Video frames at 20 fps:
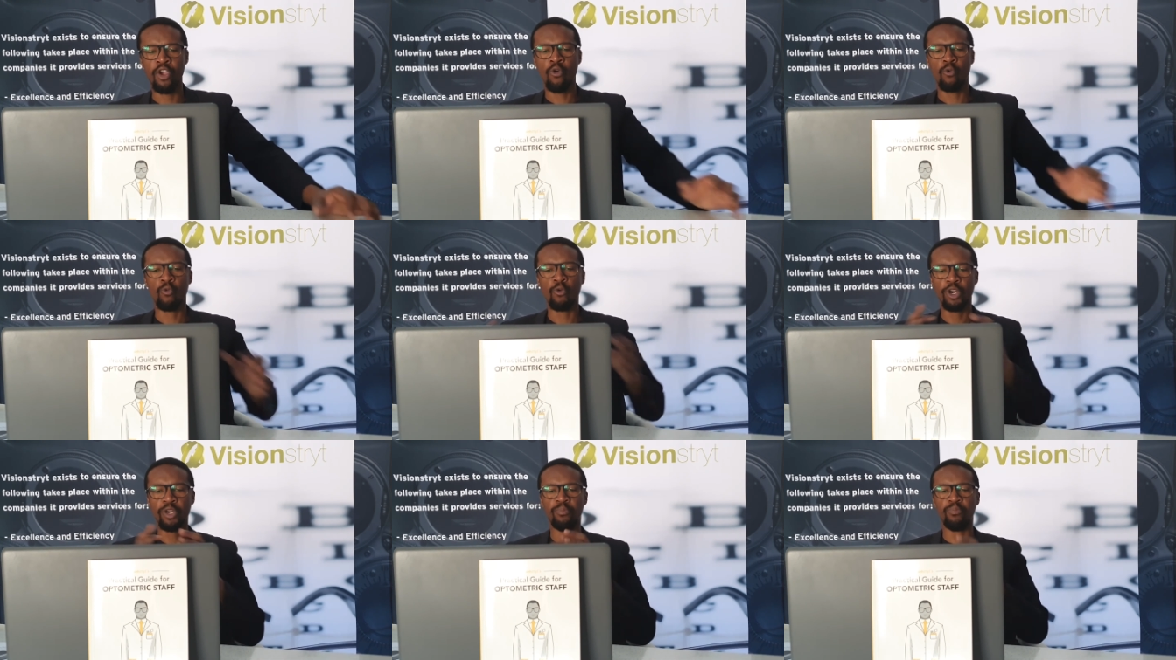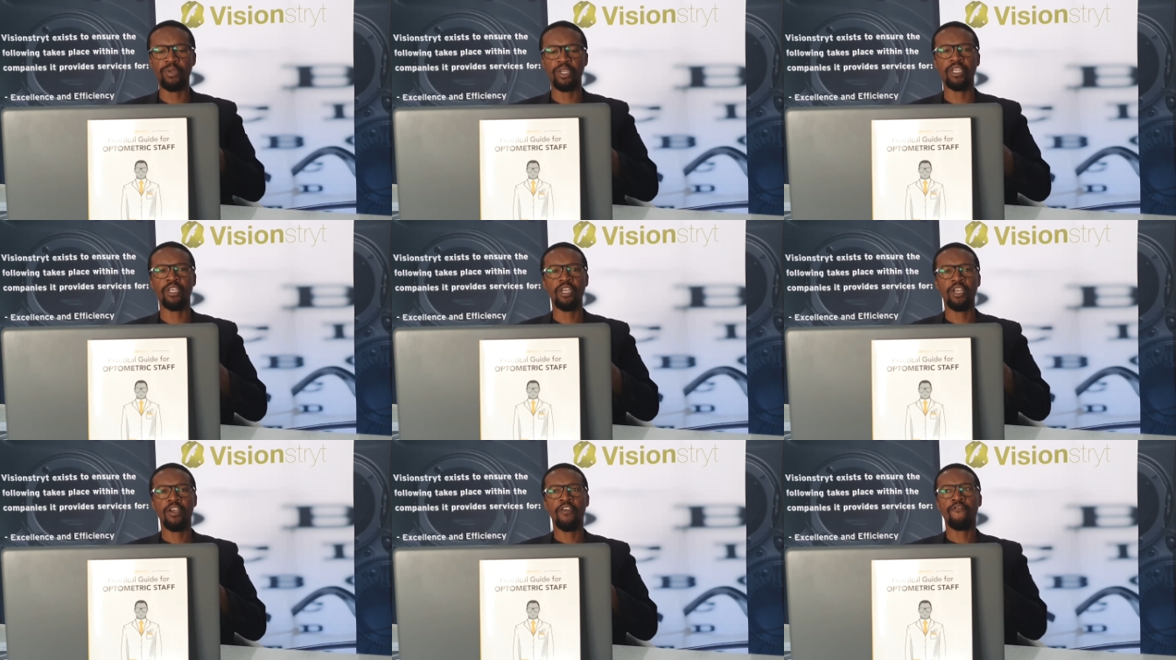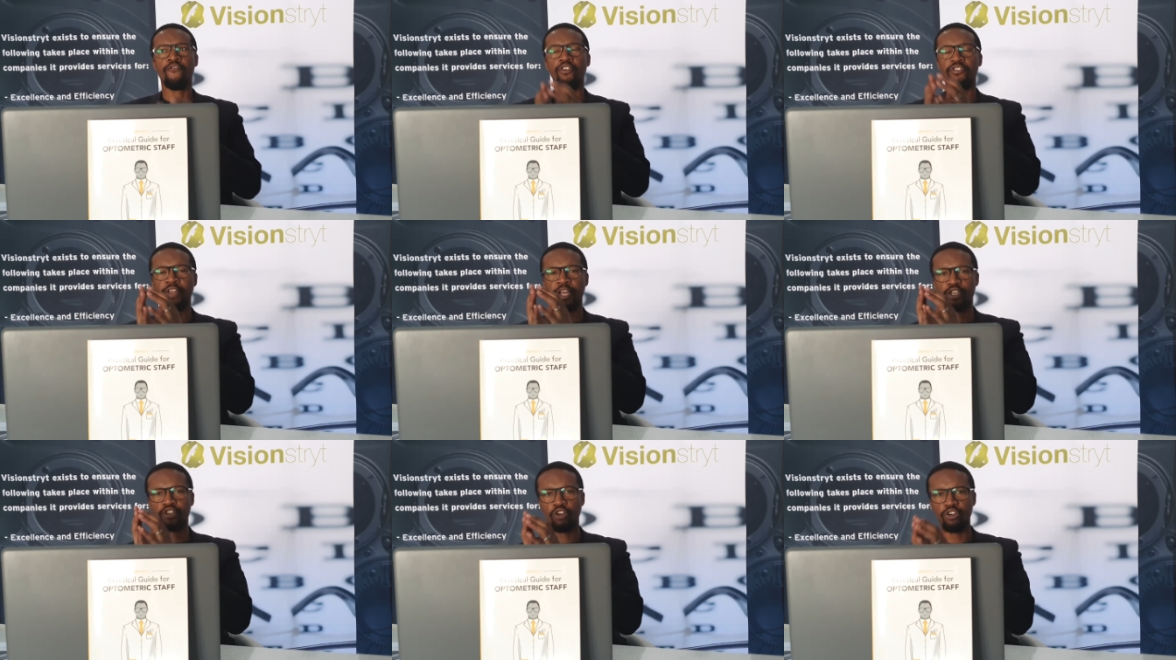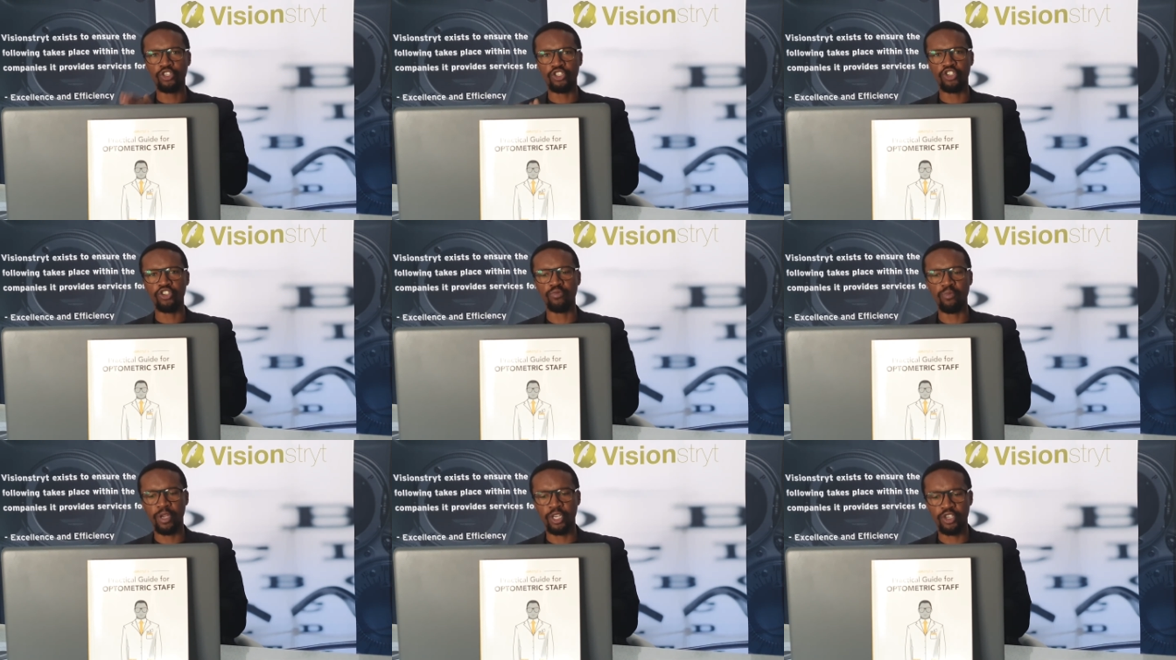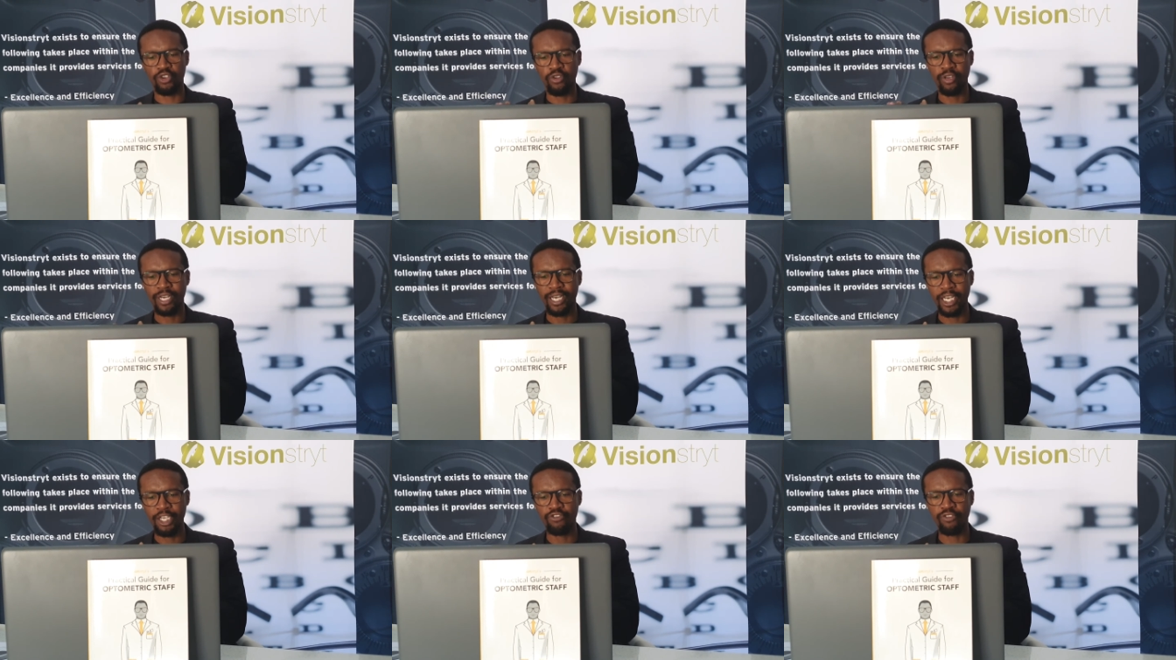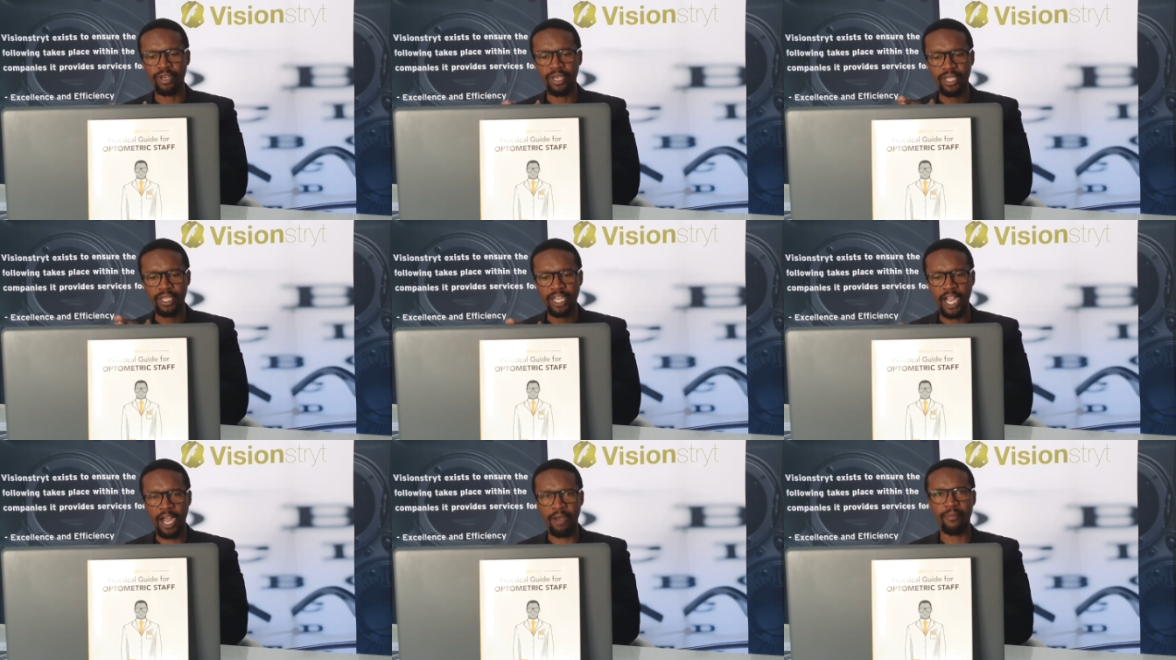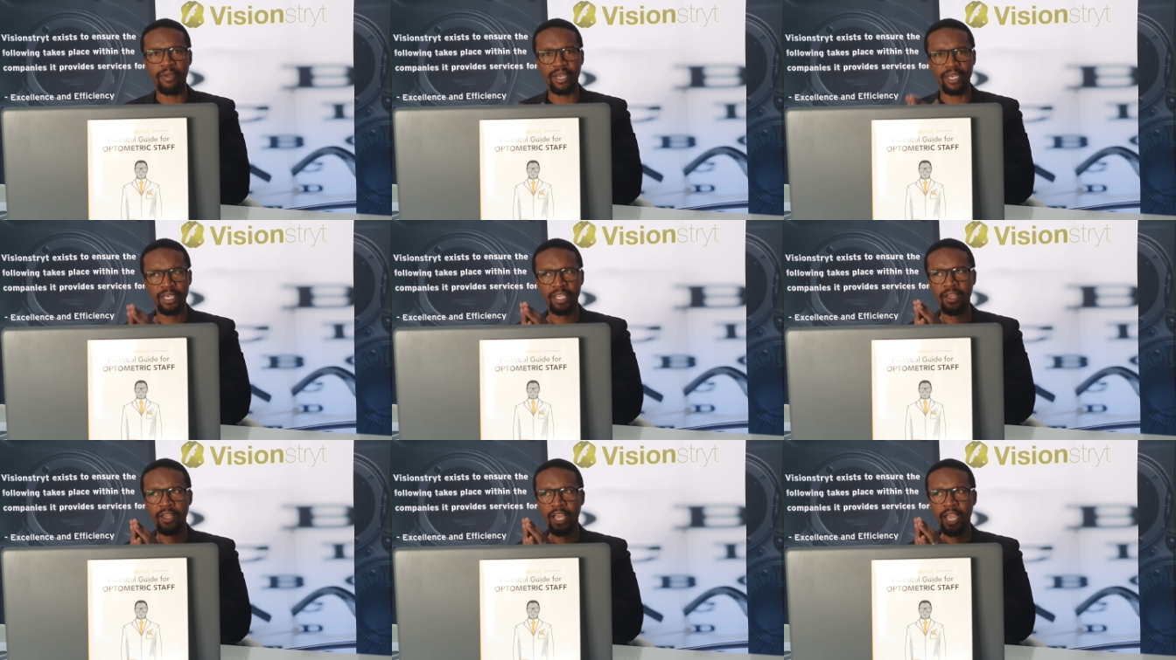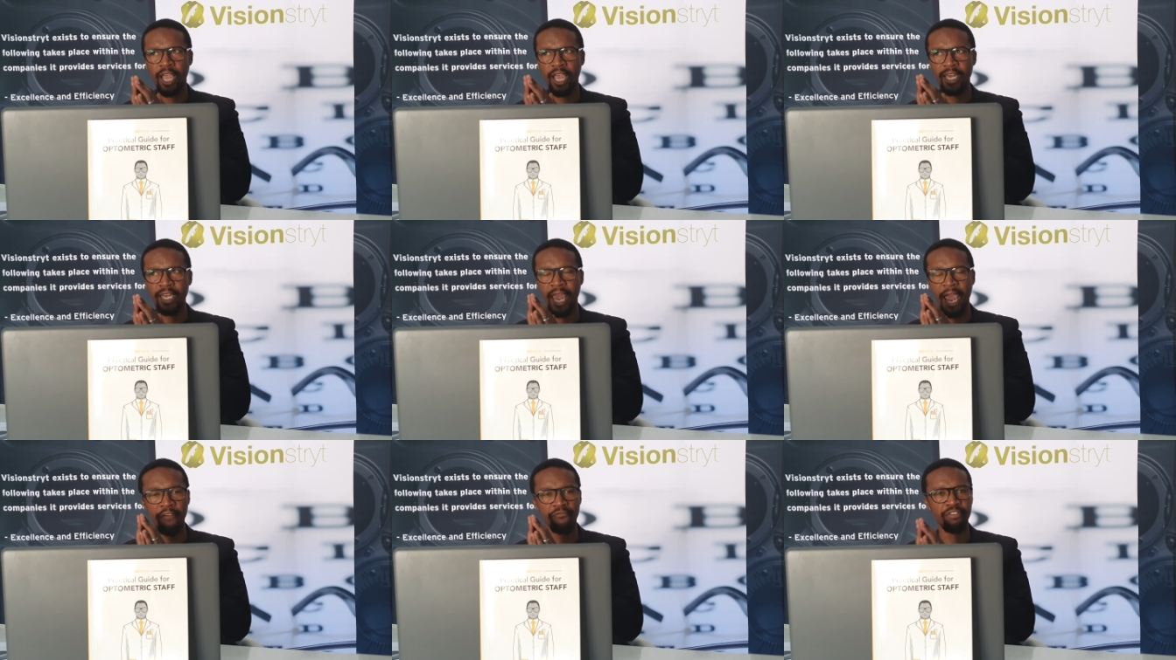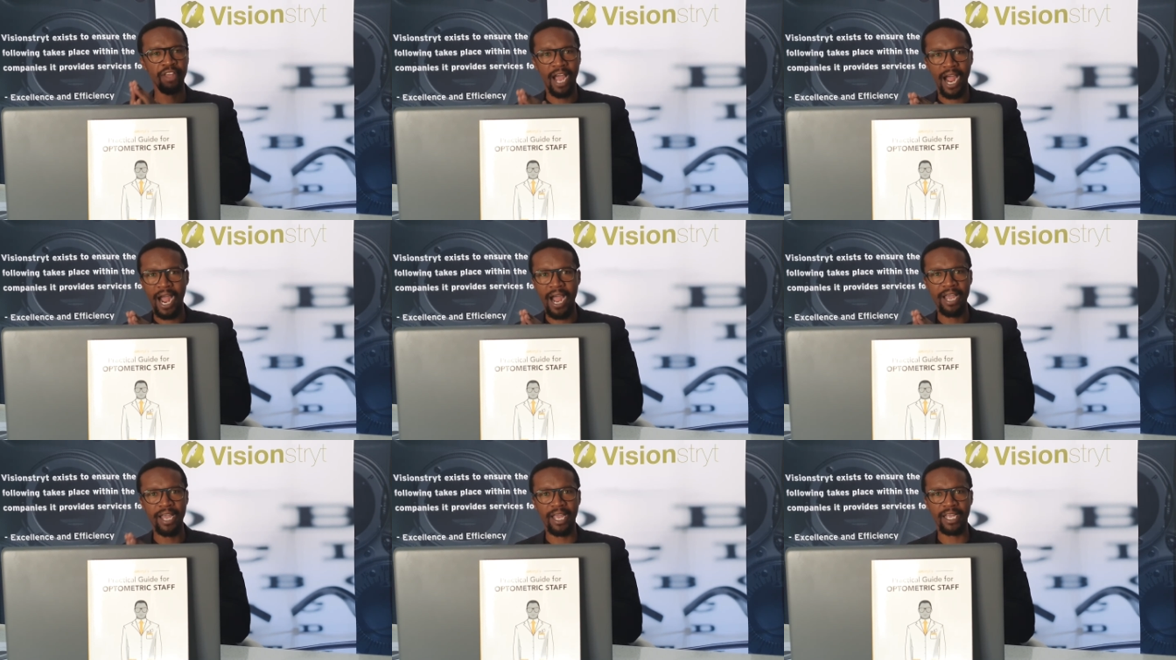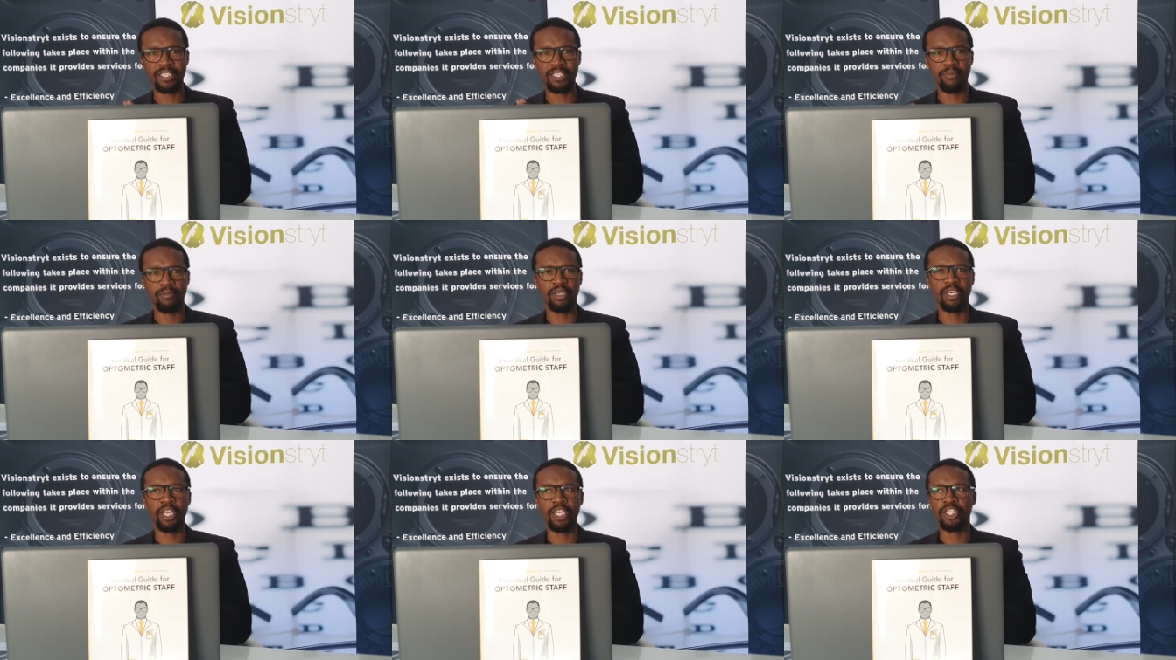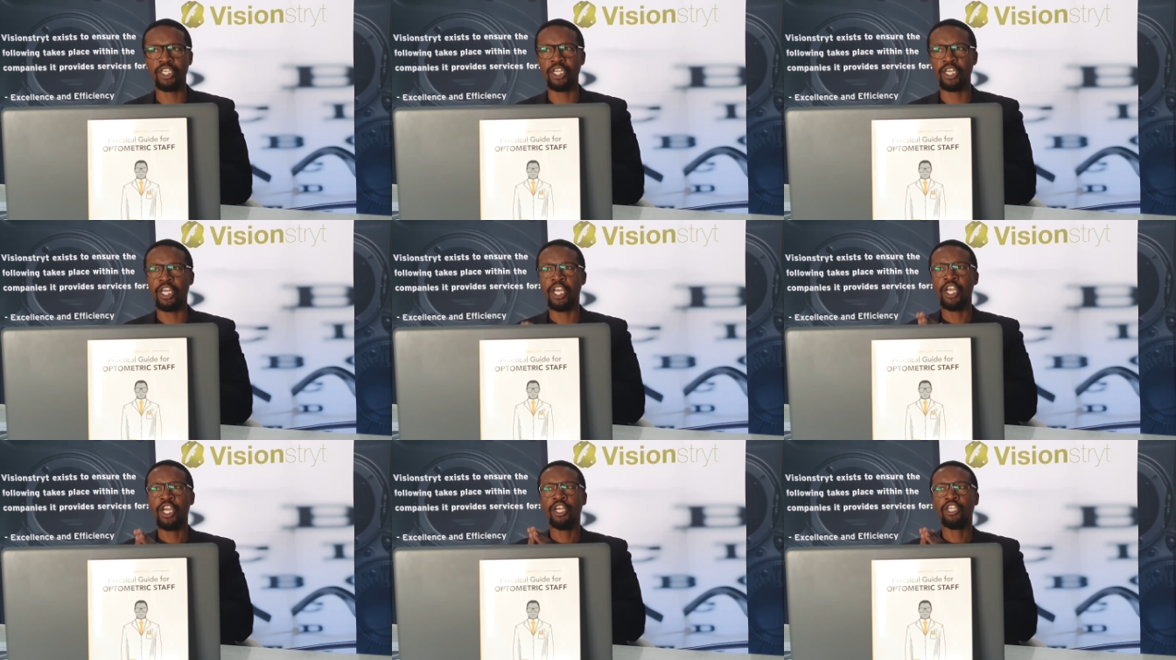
would be for that consumer to literally come and, and have their eye examination.